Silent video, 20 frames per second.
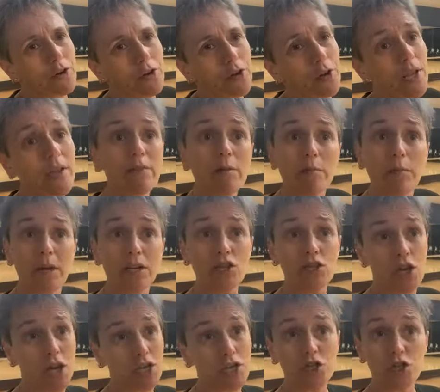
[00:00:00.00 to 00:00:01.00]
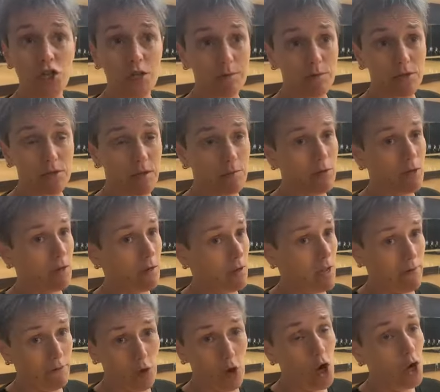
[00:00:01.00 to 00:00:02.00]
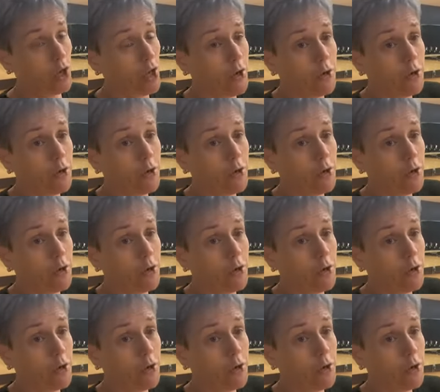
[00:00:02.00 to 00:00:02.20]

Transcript: You know, even big chain gyms. I mean, have gone